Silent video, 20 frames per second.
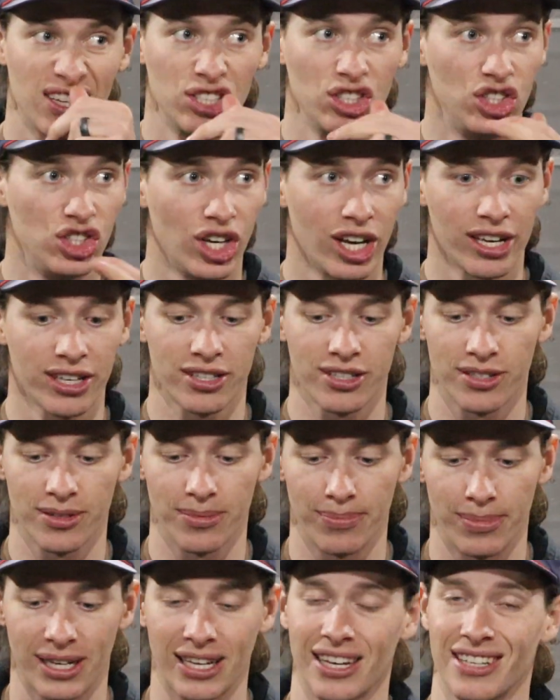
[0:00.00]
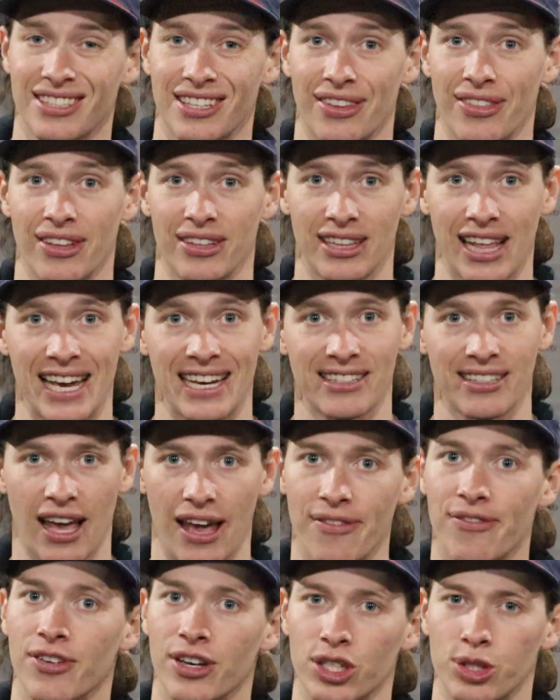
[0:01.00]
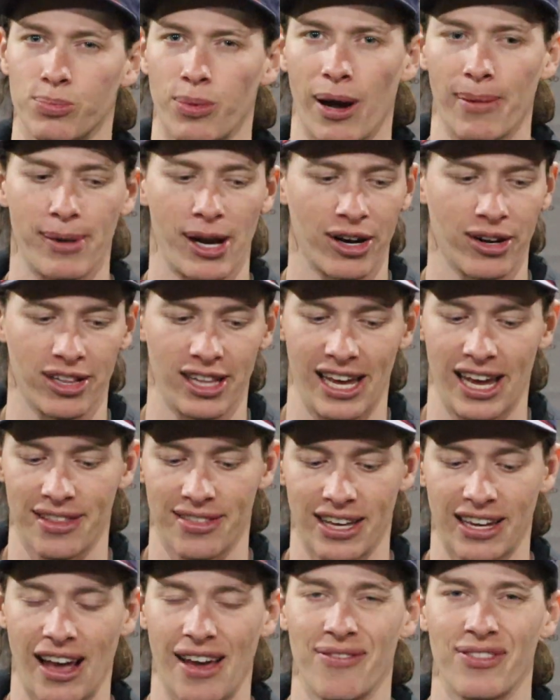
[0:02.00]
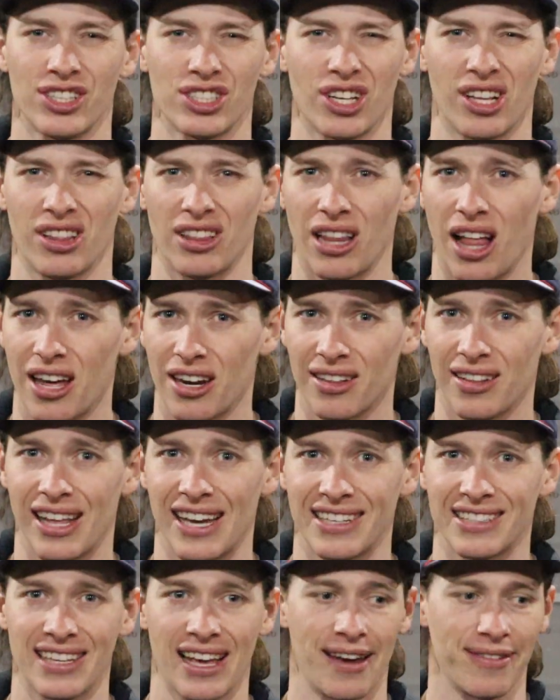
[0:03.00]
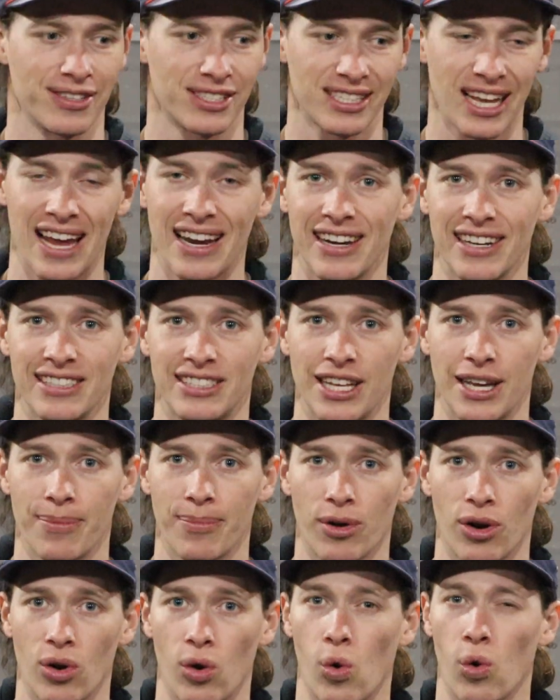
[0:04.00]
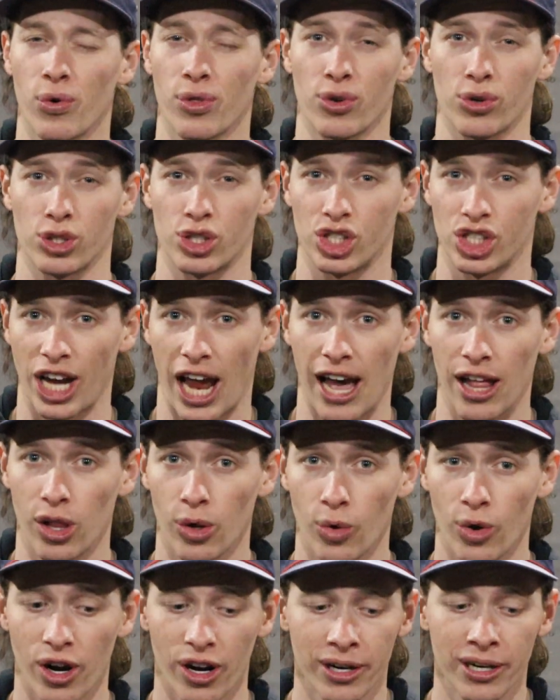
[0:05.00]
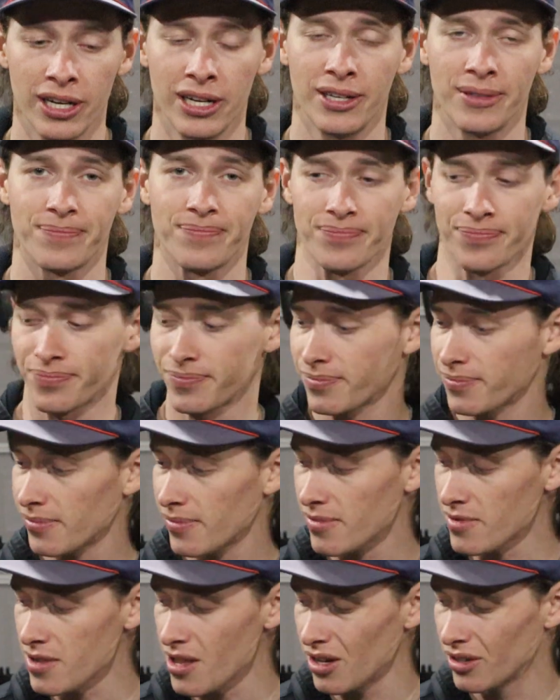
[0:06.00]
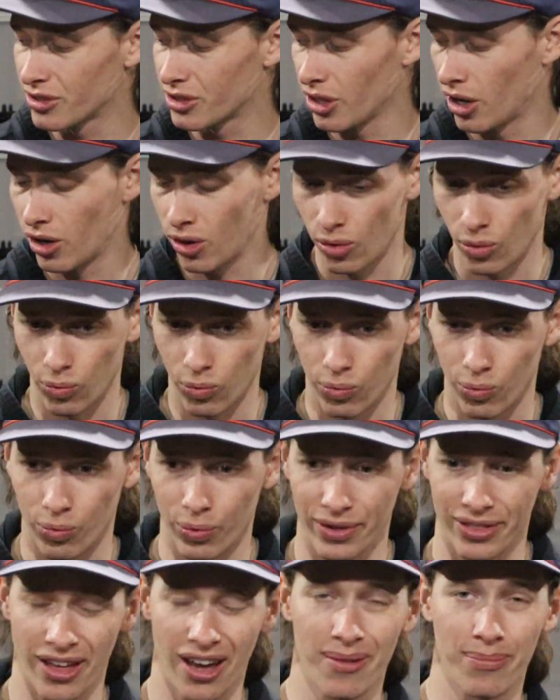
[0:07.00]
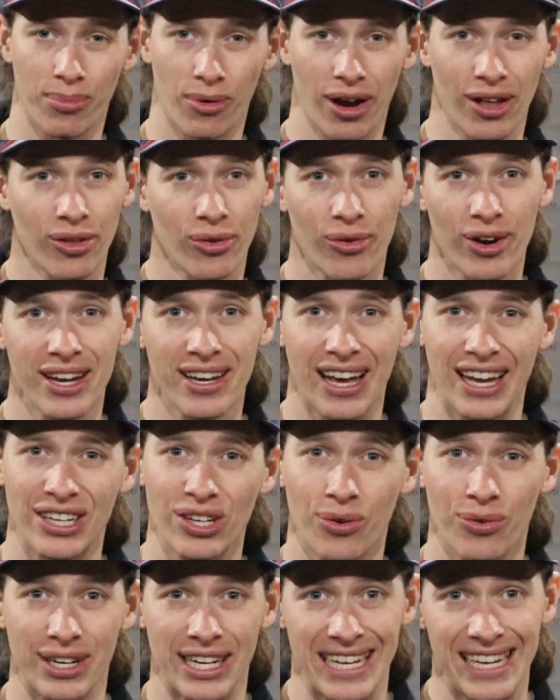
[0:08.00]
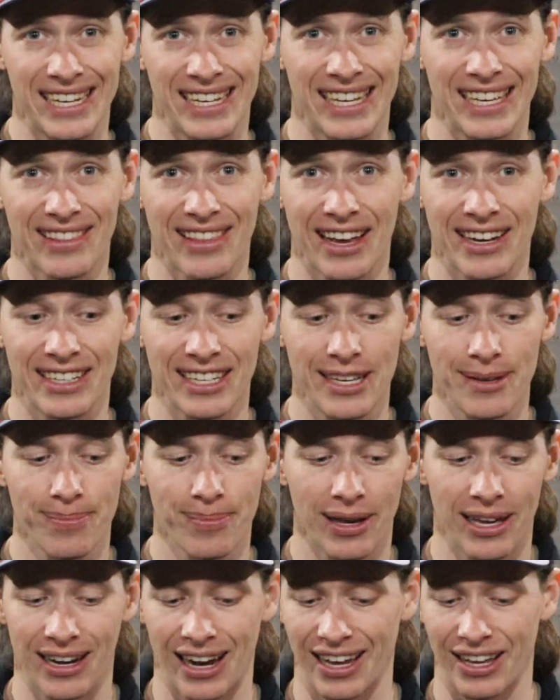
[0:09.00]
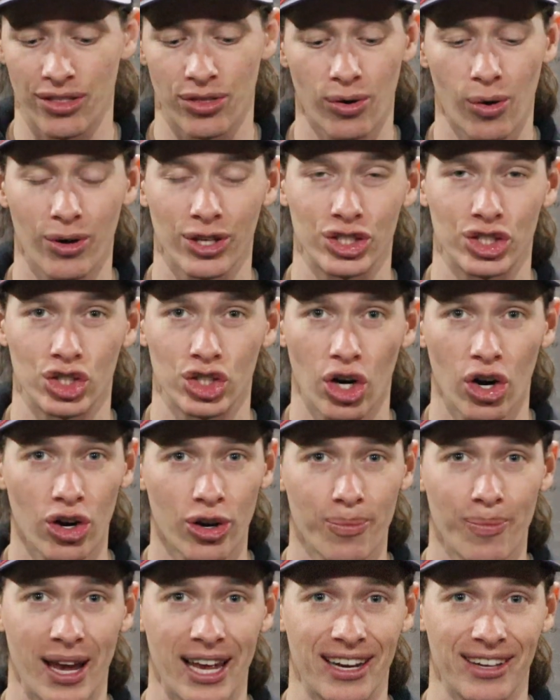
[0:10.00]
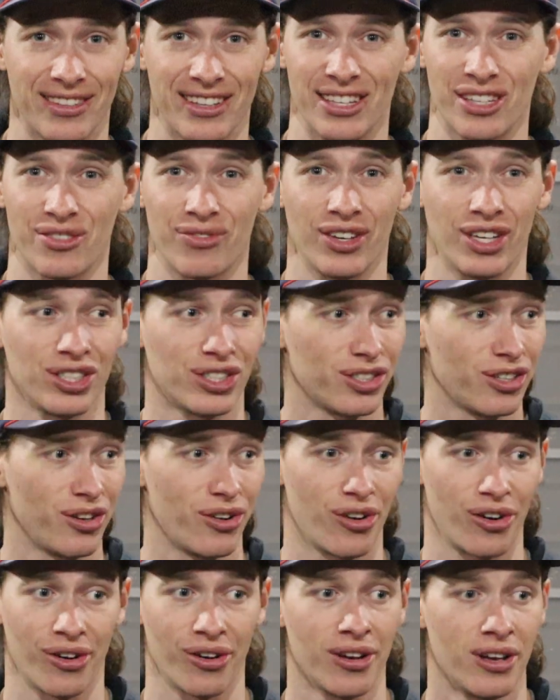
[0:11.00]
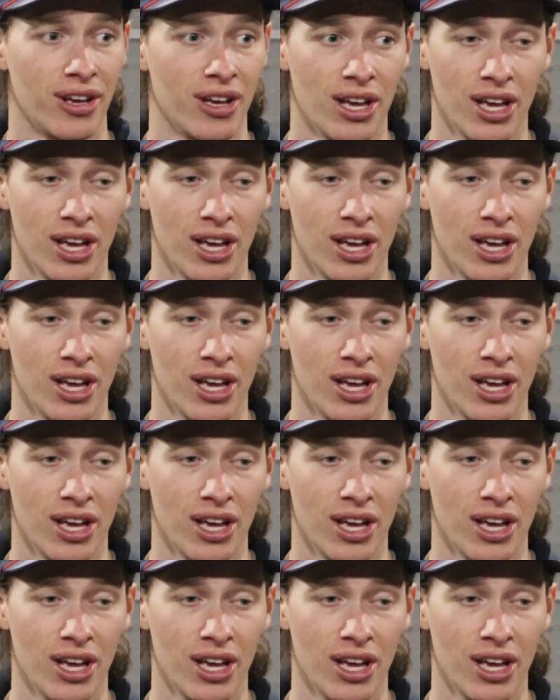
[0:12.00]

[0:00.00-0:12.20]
just because of the lakes I fish primarily. I think I fish a lot of lakes that have standing timber or they're shallower. So with the umbrella rig, I don't need to get that deep, and I can throw a jerk bait at these fish that are,